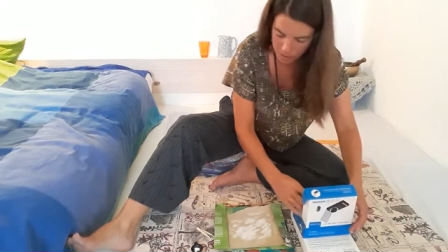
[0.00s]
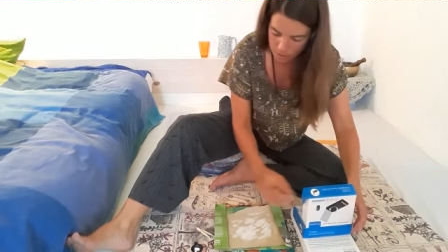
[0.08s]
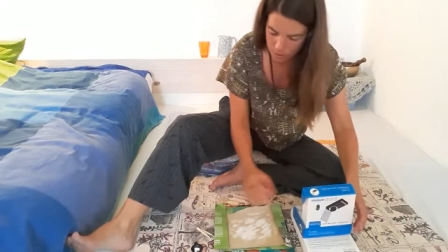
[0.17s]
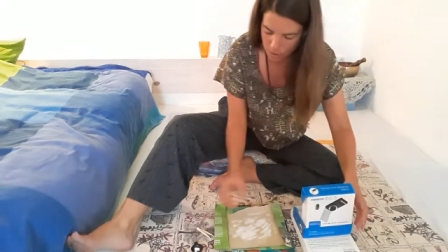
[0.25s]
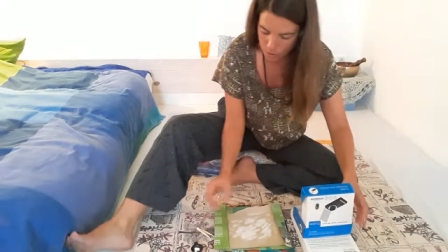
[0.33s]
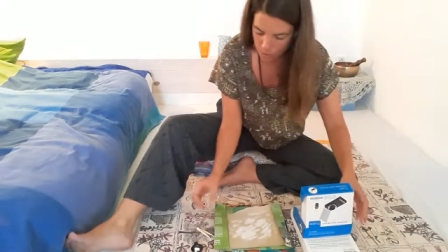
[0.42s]

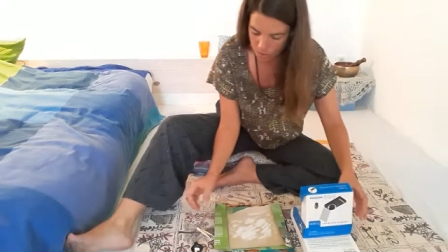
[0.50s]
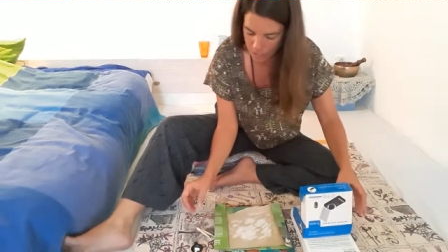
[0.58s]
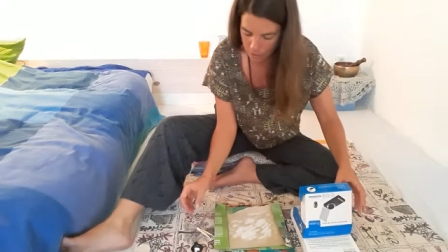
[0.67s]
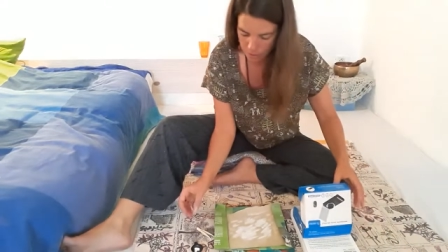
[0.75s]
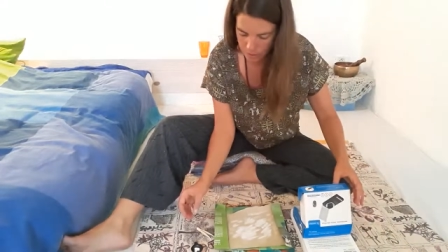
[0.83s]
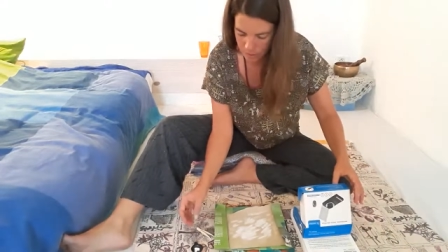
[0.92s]
So it's all
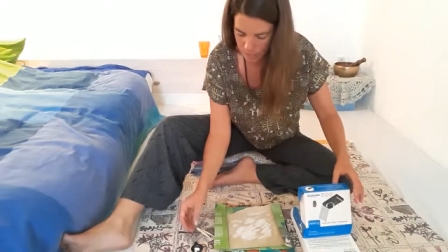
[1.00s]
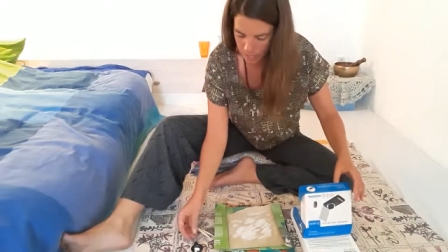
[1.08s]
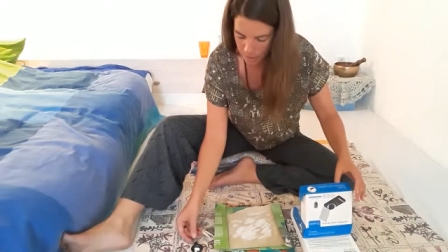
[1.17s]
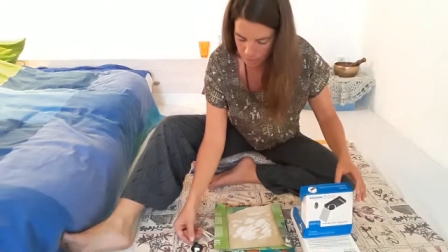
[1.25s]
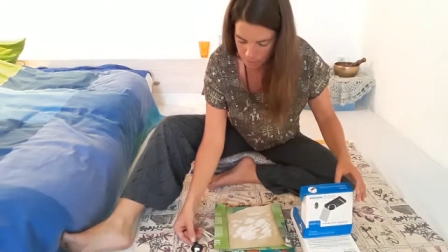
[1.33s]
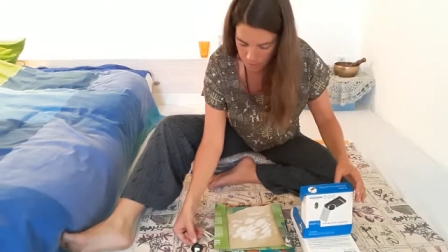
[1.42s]
safe and
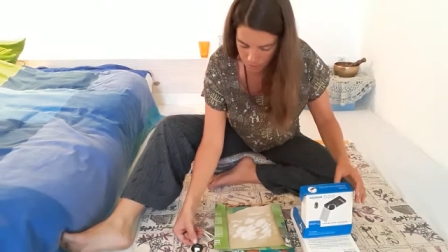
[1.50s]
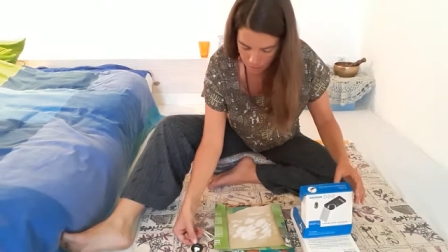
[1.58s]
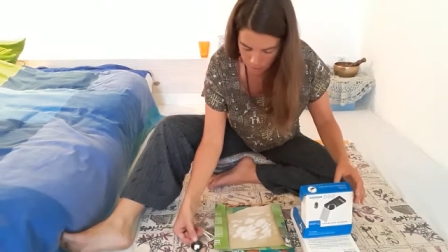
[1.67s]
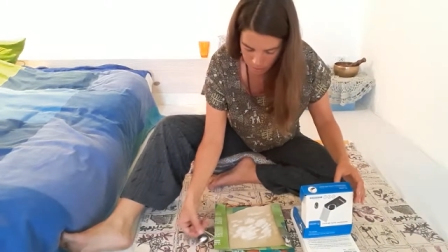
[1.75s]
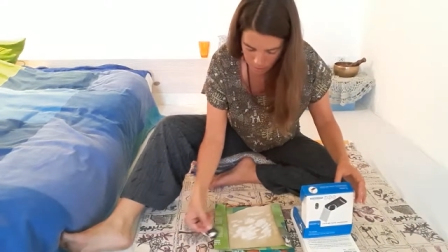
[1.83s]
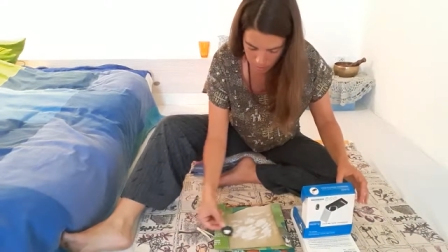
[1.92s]
sound.
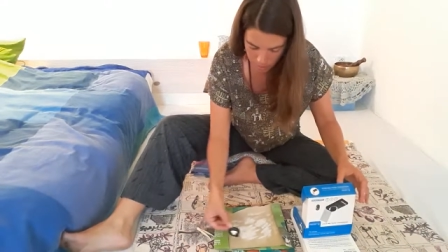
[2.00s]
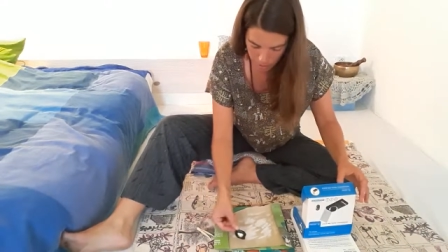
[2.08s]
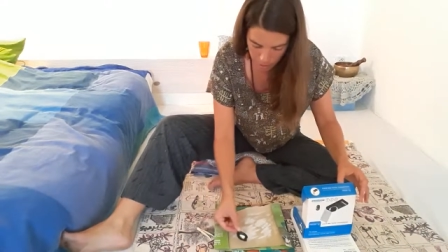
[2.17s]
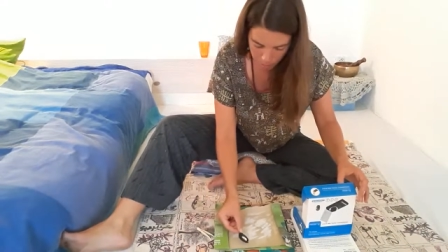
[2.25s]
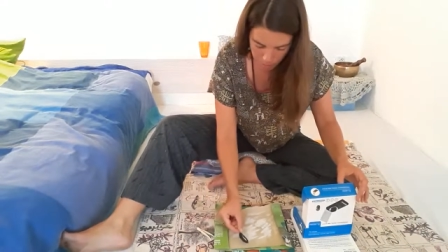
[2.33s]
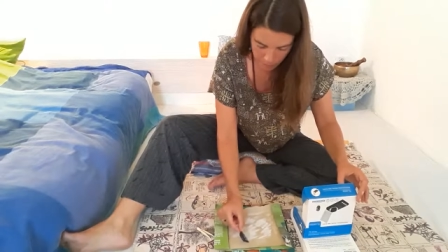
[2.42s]

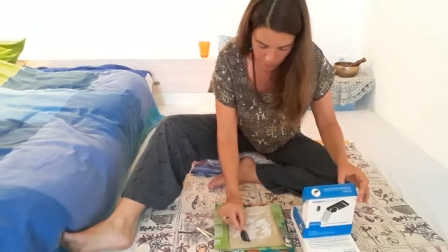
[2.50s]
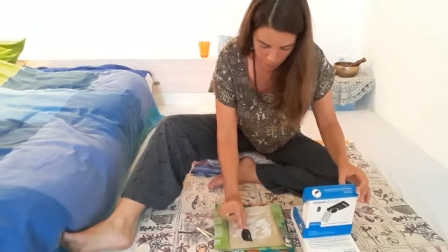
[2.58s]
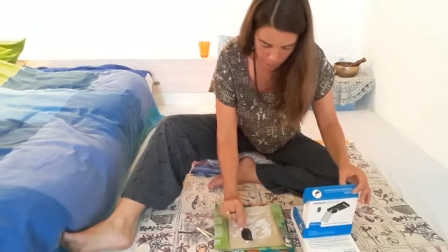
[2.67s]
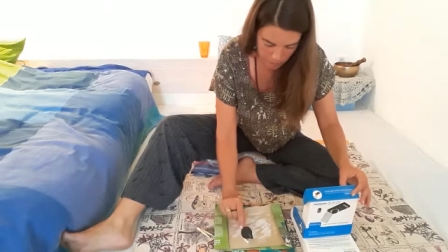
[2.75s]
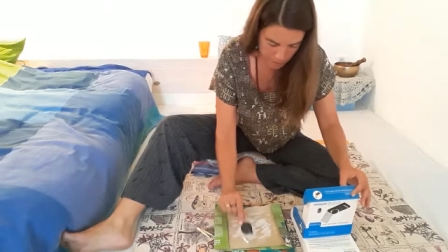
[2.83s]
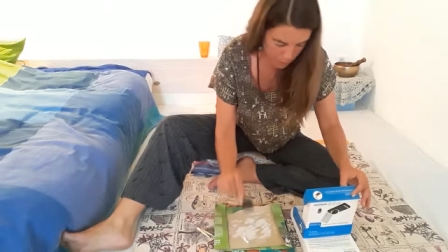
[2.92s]
I'll put that
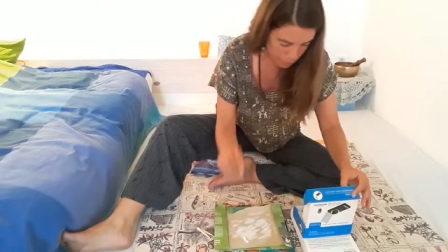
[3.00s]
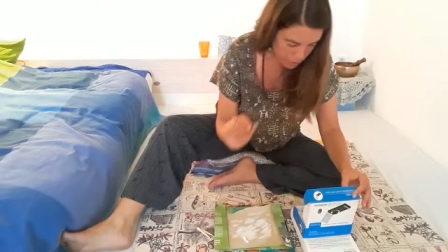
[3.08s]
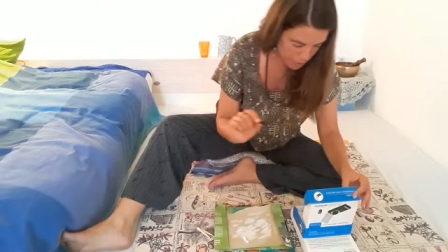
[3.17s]
on there for